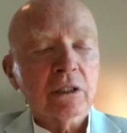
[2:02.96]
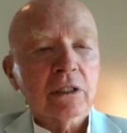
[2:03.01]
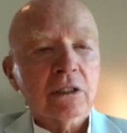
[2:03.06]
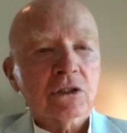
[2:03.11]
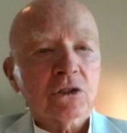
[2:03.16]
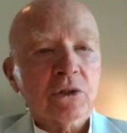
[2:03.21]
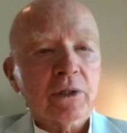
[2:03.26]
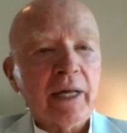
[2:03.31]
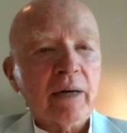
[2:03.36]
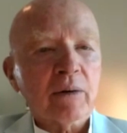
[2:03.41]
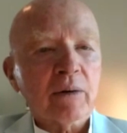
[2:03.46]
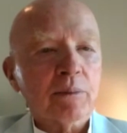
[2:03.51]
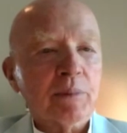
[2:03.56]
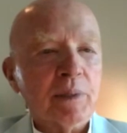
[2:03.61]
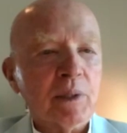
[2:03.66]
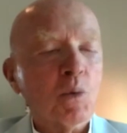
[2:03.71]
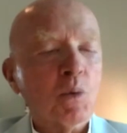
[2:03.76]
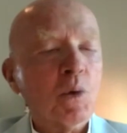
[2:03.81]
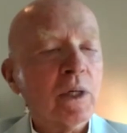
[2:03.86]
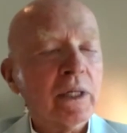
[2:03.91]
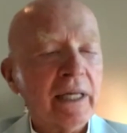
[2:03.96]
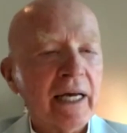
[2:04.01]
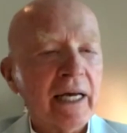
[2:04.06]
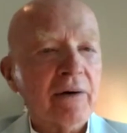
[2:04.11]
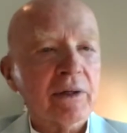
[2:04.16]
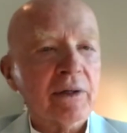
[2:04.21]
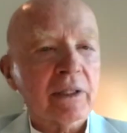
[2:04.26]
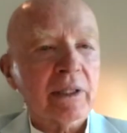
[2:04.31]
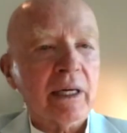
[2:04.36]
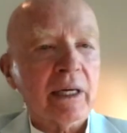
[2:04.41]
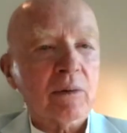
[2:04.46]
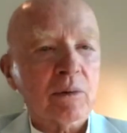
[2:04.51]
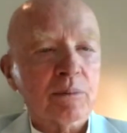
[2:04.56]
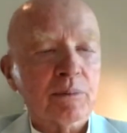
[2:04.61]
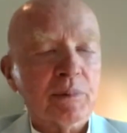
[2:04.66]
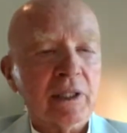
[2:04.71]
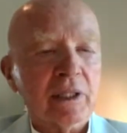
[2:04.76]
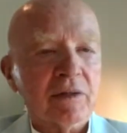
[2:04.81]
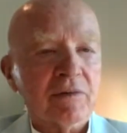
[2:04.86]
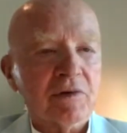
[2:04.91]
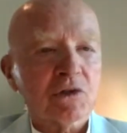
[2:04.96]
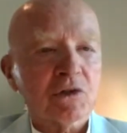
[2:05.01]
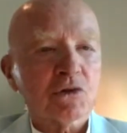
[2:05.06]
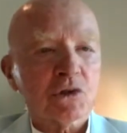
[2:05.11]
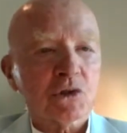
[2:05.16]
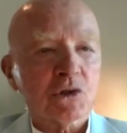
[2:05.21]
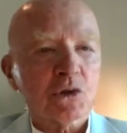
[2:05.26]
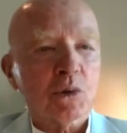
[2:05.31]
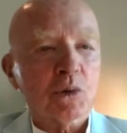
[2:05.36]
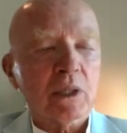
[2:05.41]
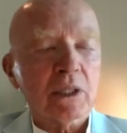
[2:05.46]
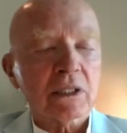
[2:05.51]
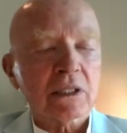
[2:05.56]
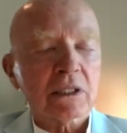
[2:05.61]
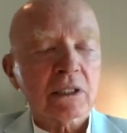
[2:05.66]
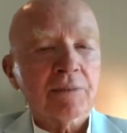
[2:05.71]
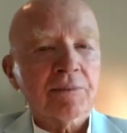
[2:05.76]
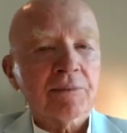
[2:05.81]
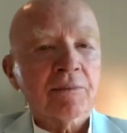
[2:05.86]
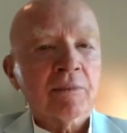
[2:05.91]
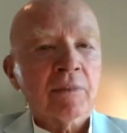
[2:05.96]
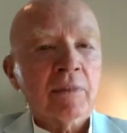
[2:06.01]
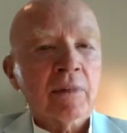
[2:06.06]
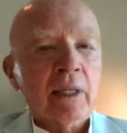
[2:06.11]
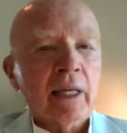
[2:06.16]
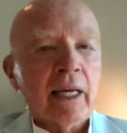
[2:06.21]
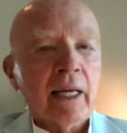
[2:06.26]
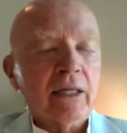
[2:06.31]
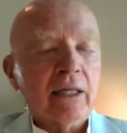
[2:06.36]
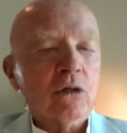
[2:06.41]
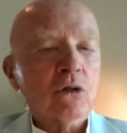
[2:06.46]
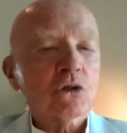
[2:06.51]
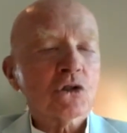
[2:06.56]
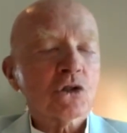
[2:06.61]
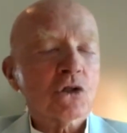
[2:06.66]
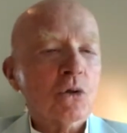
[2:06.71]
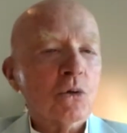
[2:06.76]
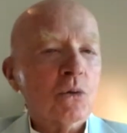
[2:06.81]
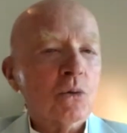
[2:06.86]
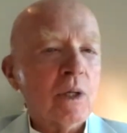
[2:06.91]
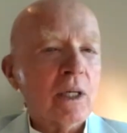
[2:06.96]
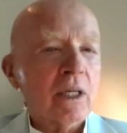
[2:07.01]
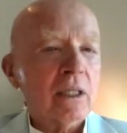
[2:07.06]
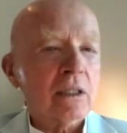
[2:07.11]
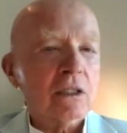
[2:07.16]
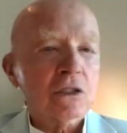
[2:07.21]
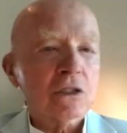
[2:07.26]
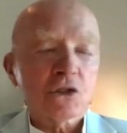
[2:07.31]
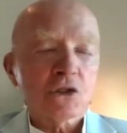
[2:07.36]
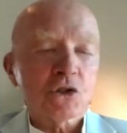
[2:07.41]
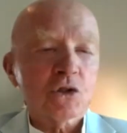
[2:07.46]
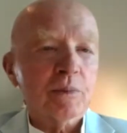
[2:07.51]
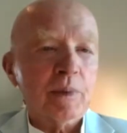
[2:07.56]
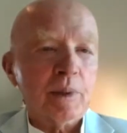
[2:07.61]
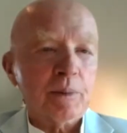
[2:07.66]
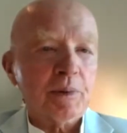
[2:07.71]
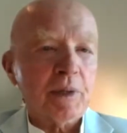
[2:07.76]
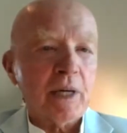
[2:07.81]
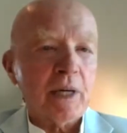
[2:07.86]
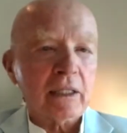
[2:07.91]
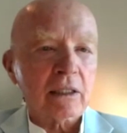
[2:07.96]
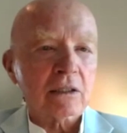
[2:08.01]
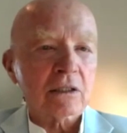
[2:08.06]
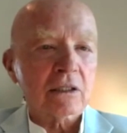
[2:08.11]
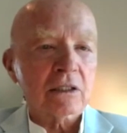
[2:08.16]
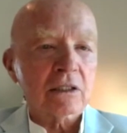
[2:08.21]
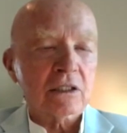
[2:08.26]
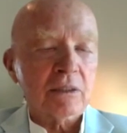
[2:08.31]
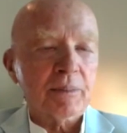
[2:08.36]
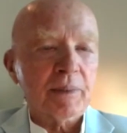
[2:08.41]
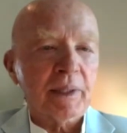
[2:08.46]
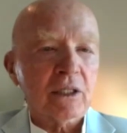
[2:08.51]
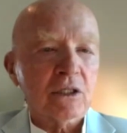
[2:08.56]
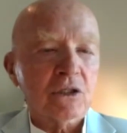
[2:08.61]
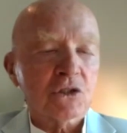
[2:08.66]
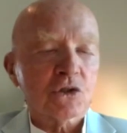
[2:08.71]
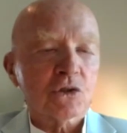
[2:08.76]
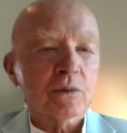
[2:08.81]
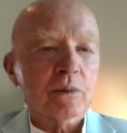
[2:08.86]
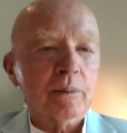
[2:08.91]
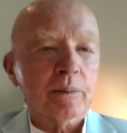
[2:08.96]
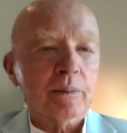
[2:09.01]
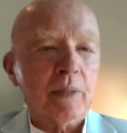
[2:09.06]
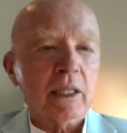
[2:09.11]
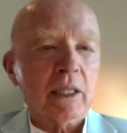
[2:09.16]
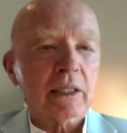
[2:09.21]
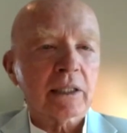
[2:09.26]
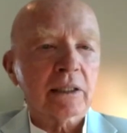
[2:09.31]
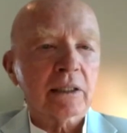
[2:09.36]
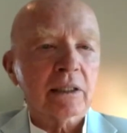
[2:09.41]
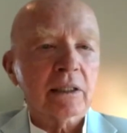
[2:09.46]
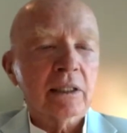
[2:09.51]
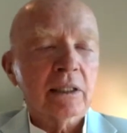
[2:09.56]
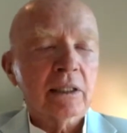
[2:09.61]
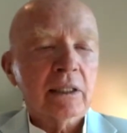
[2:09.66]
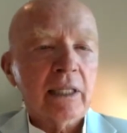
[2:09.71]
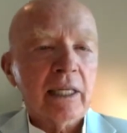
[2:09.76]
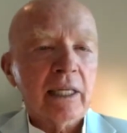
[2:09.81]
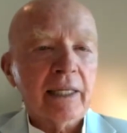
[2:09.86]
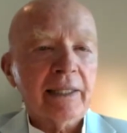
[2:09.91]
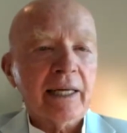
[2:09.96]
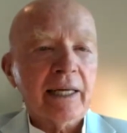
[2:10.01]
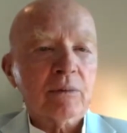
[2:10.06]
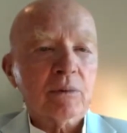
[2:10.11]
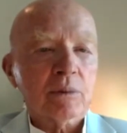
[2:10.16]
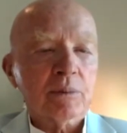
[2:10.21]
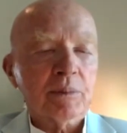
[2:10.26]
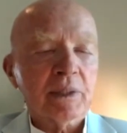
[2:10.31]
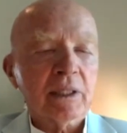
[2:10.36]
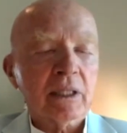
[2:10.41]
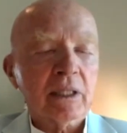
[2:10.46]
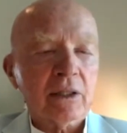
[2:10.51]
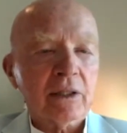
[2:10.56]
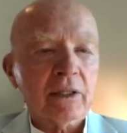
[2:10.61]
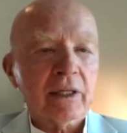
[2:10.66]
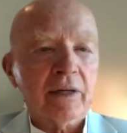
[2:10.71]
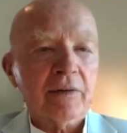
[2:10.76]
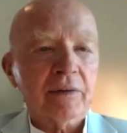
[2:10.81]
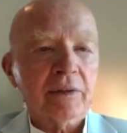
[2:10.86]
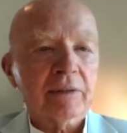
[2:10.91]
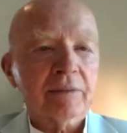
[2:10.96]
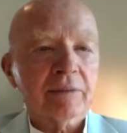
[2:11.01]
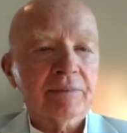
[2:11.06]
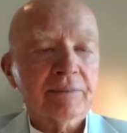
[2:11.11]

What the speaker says: So that would be one area that would be of interest to us. And also consumer products. It's a big consumer market, and that would be another area.